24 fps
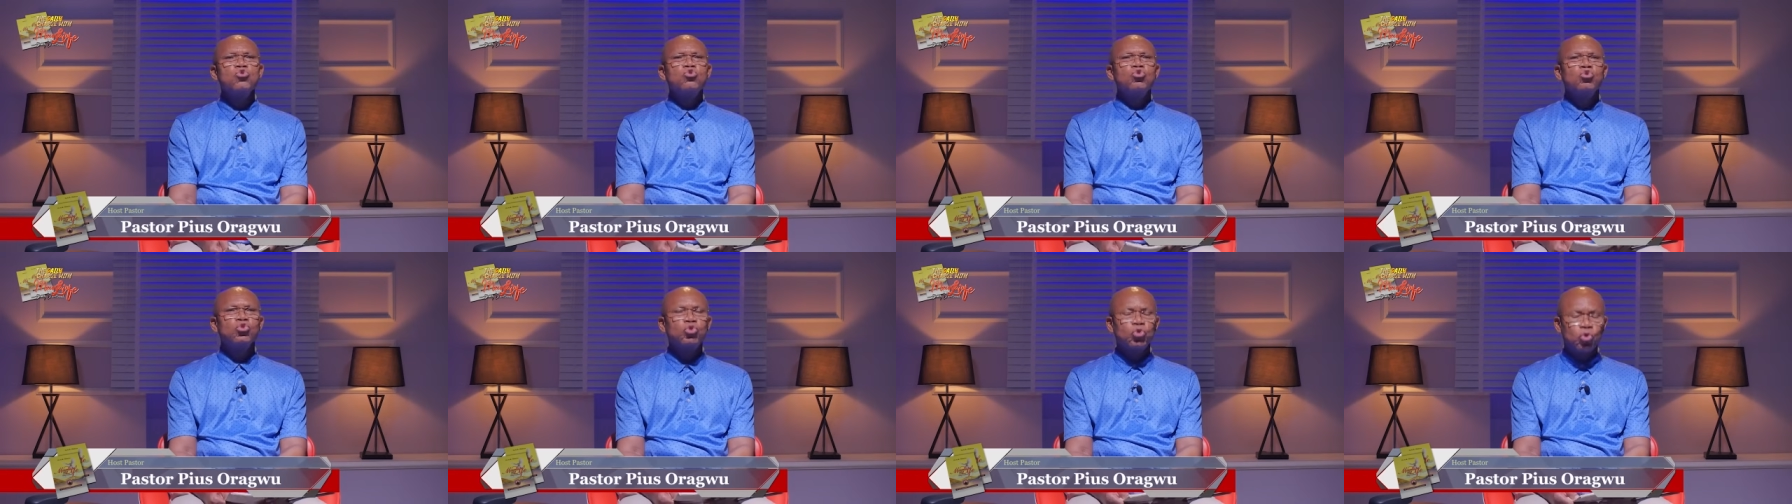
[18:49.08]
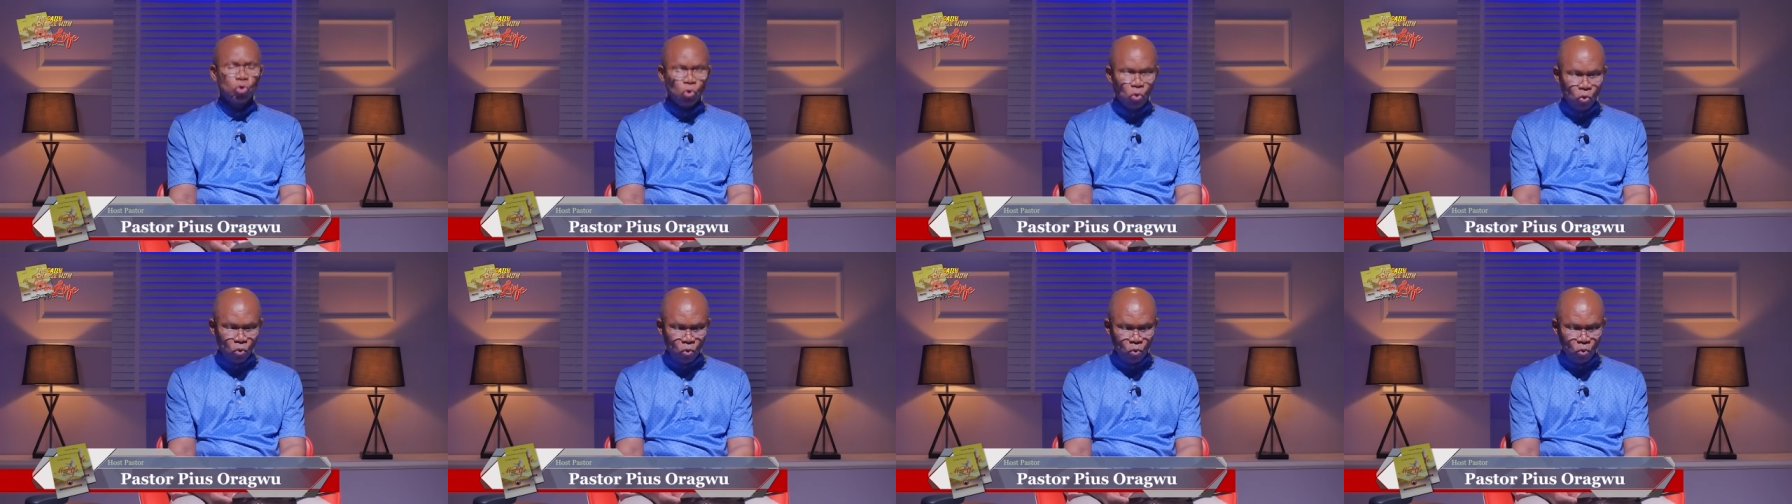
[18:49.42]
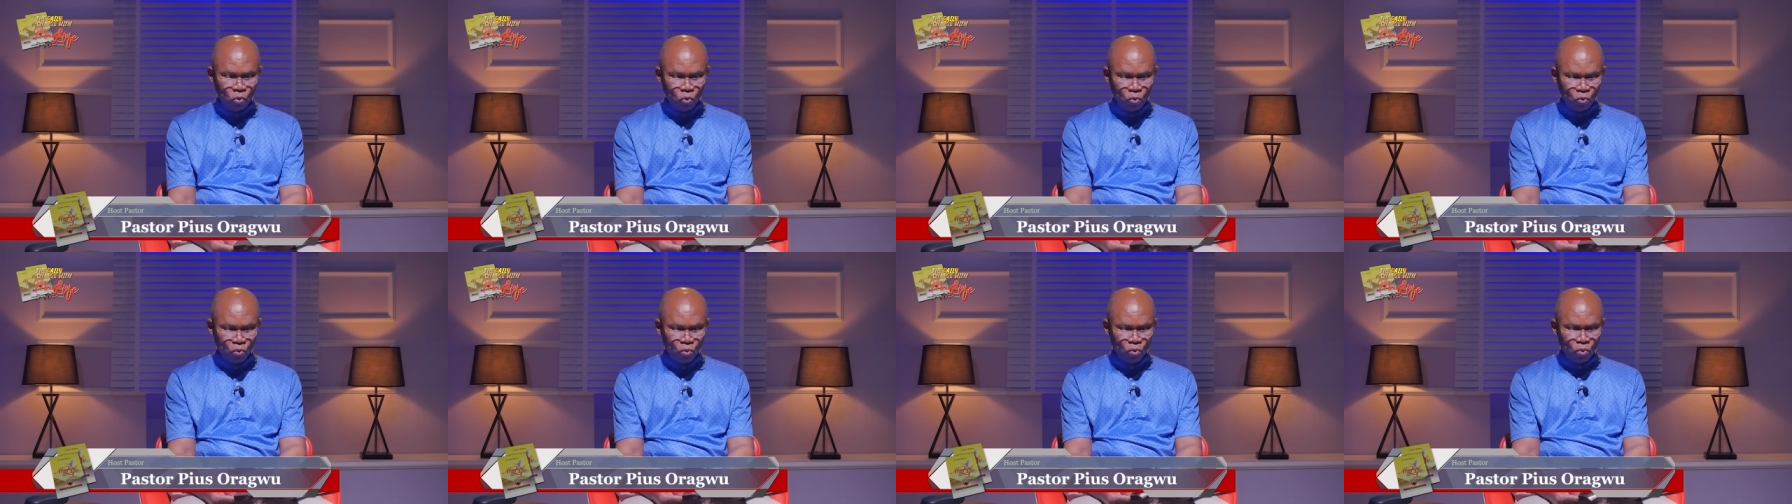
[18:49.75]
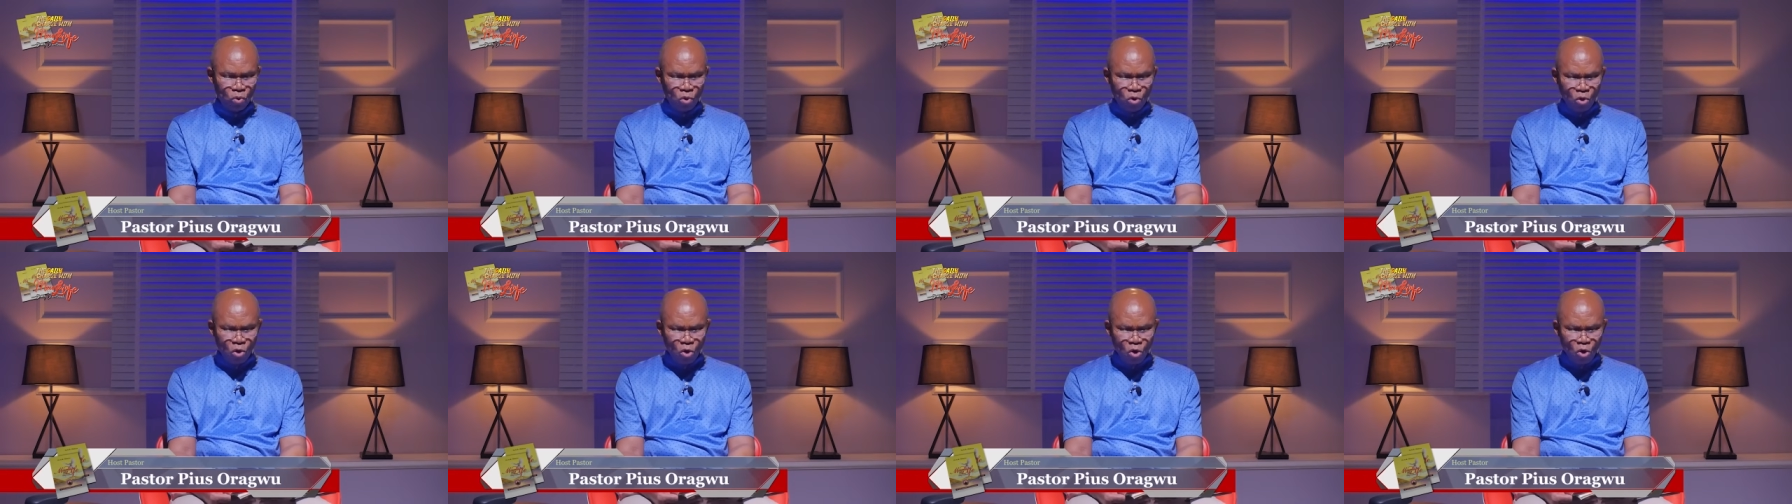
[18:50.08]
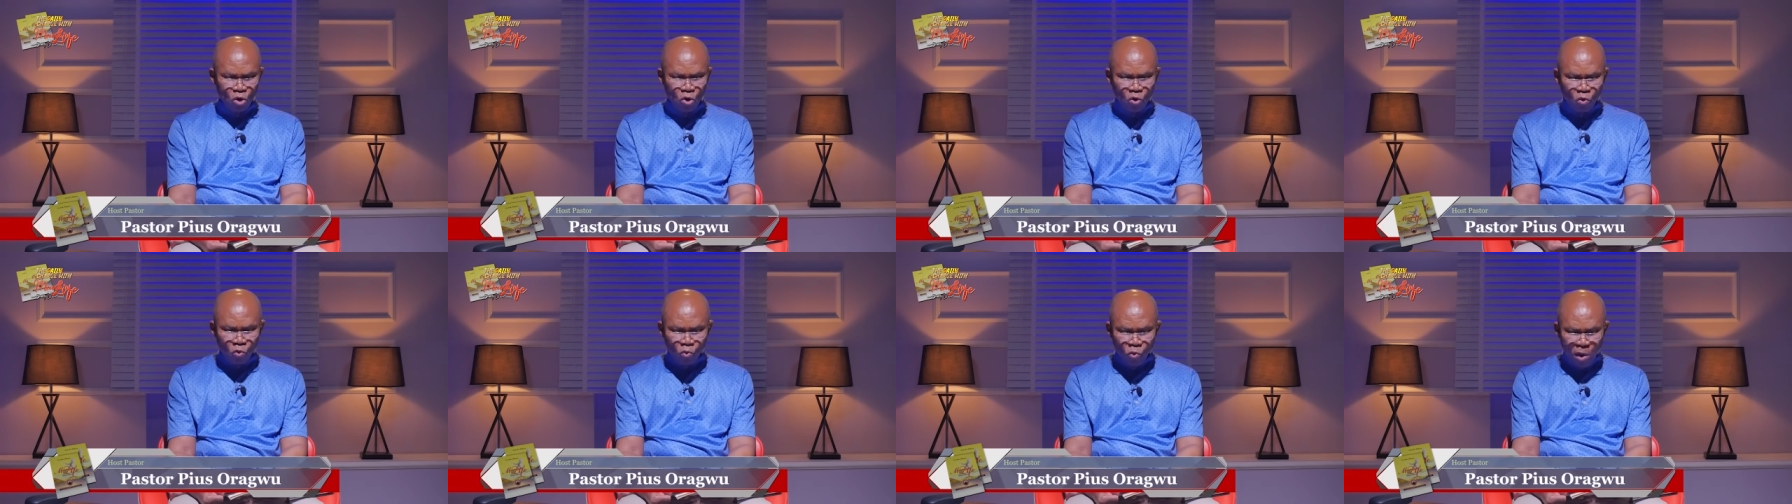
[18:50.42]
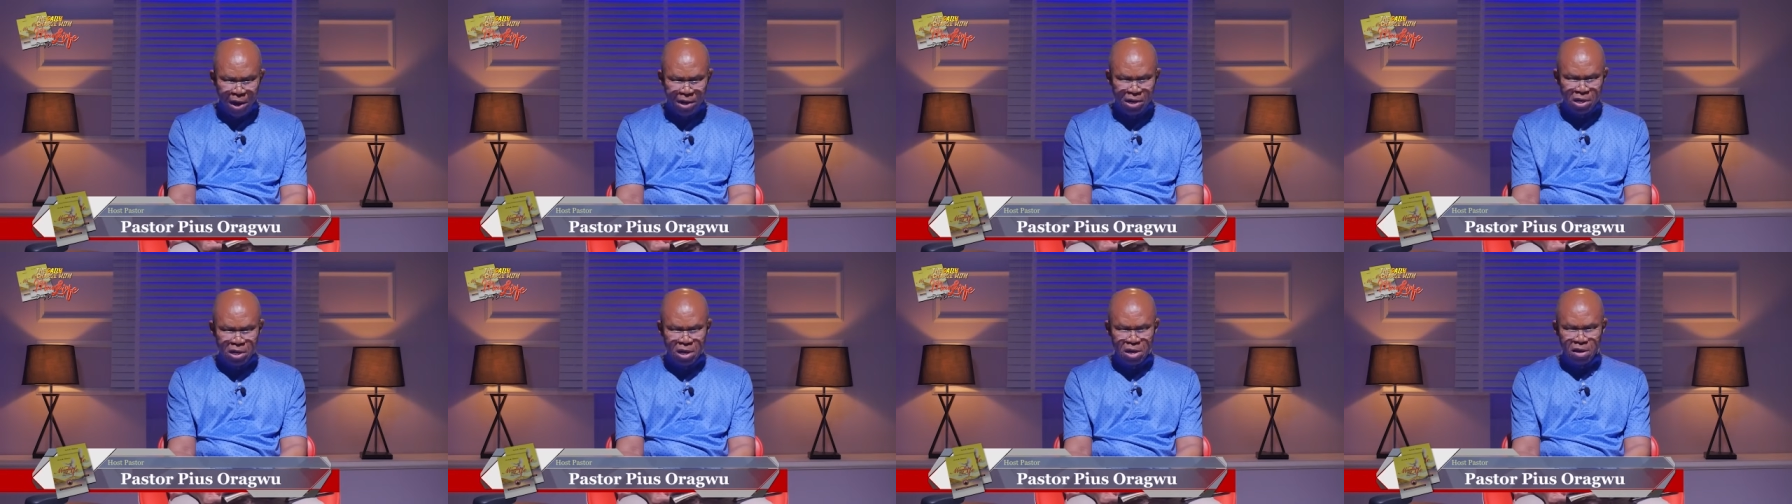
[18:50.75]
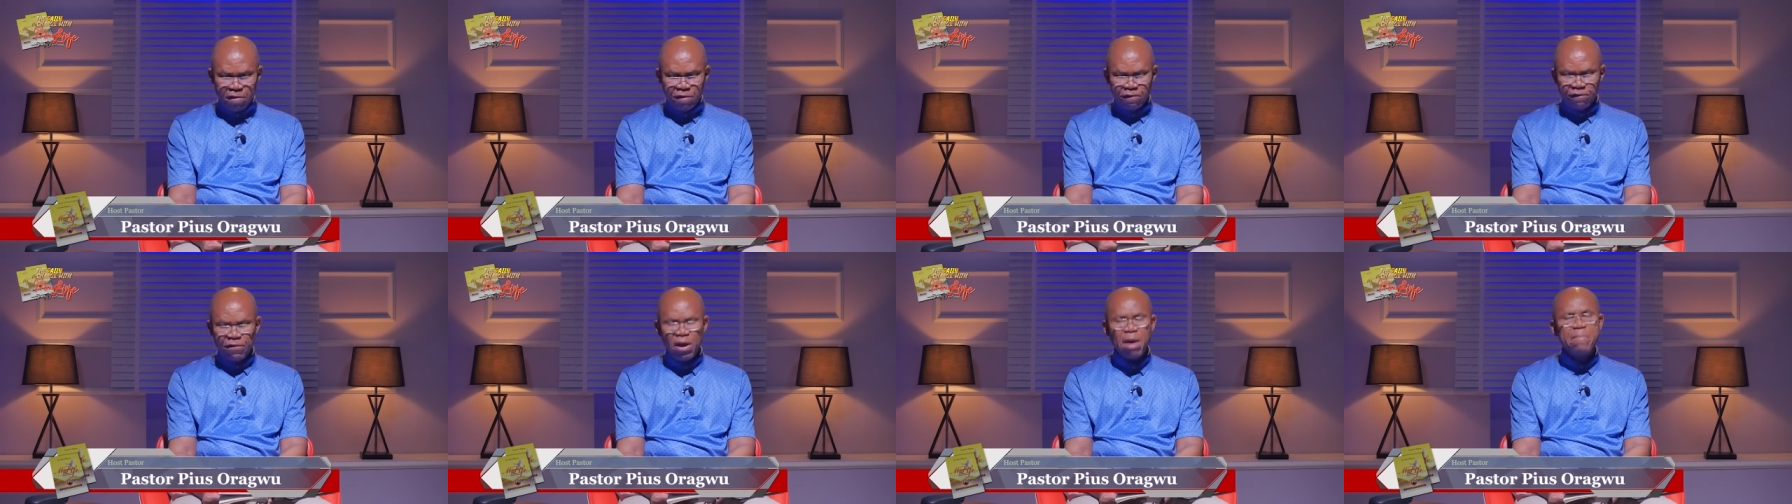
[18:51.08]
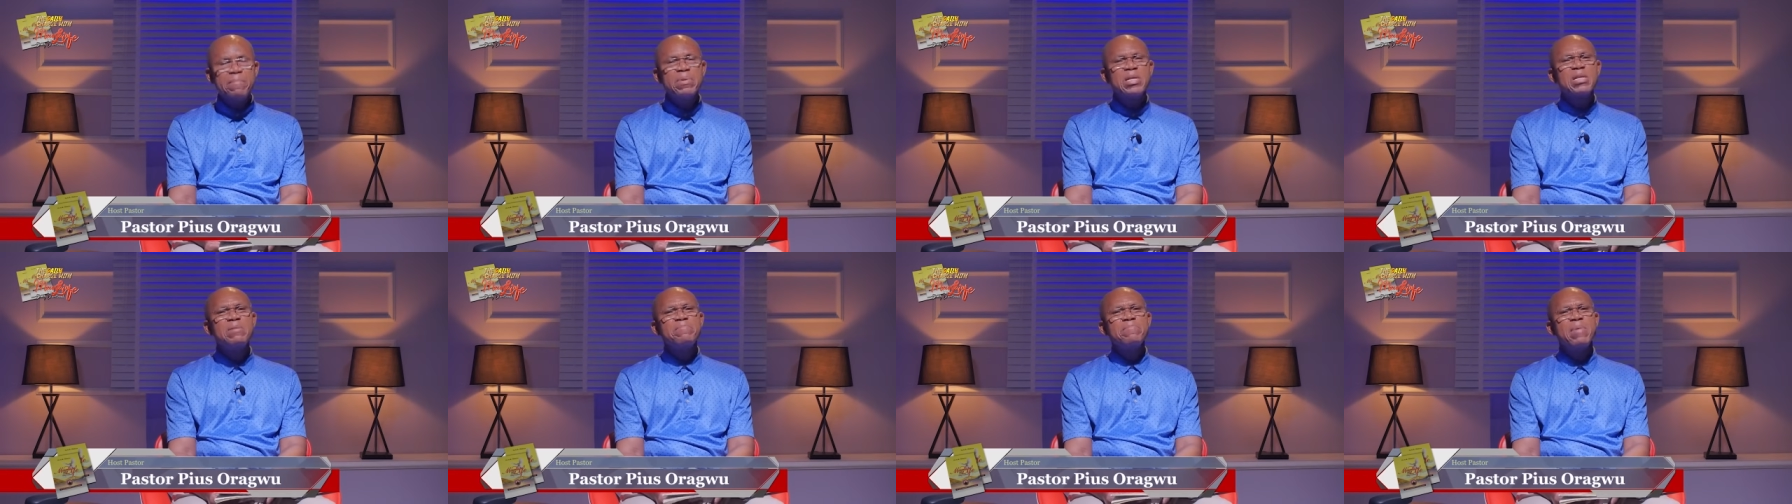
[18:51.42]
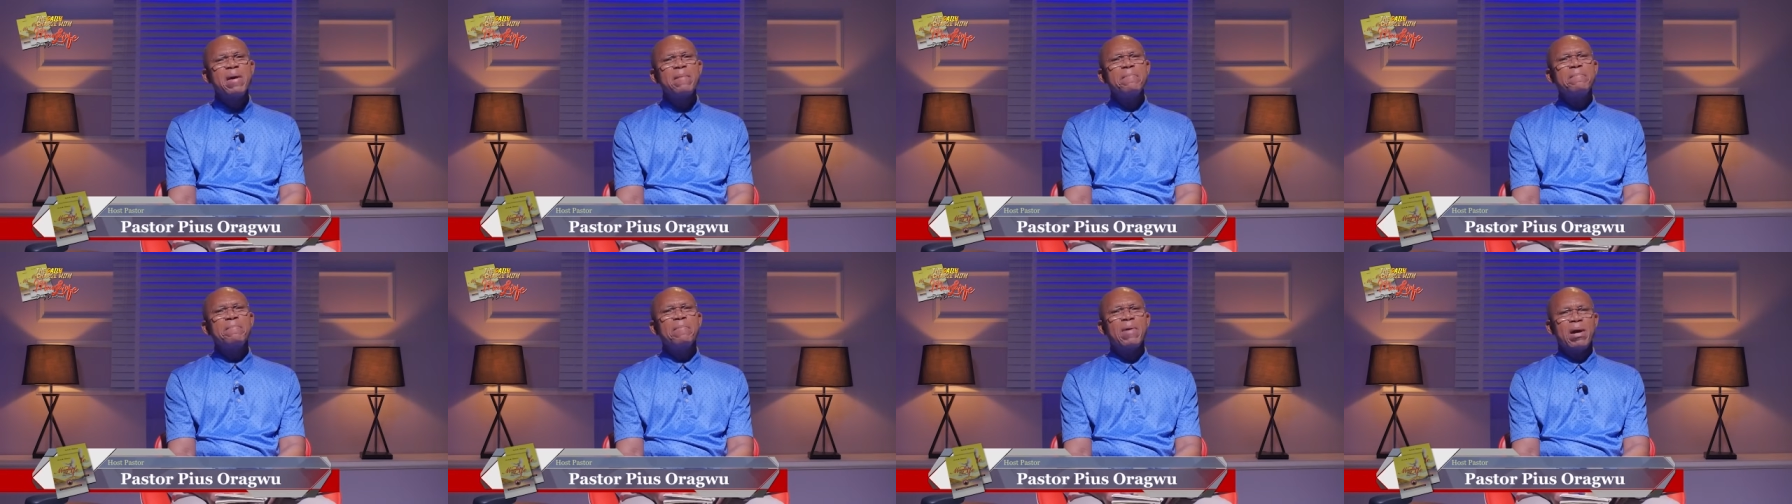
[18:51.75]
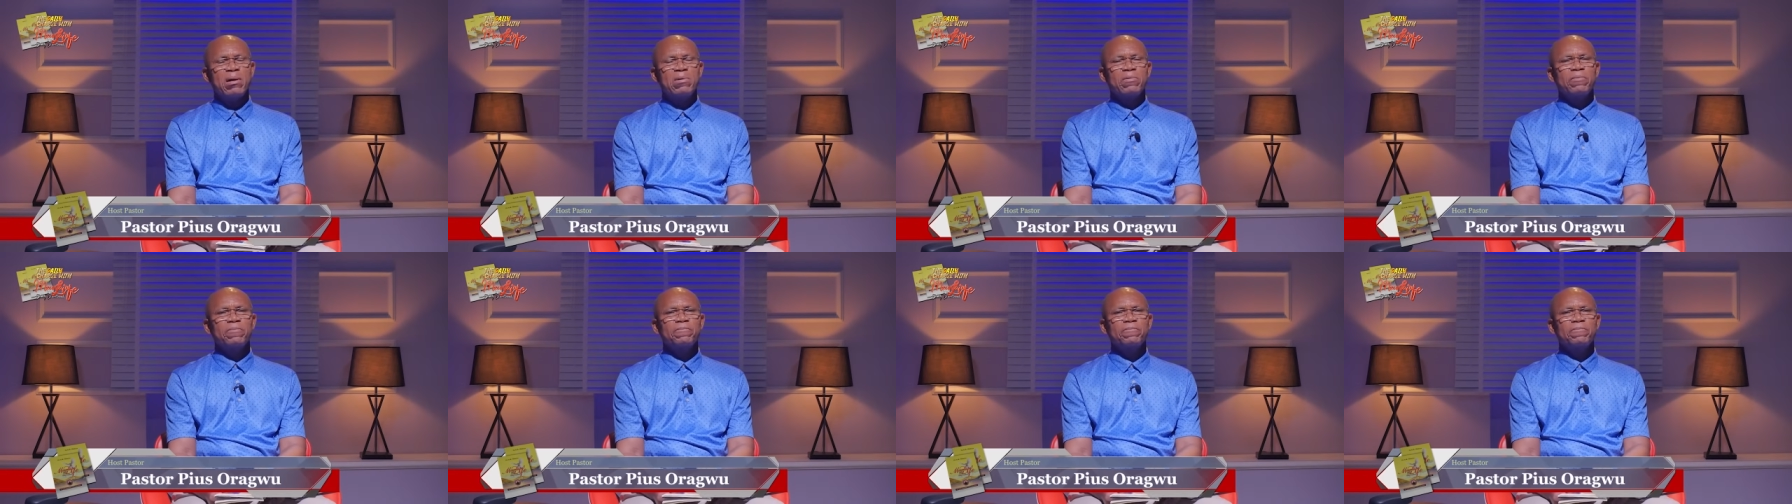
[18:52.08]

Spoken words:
So, when a family member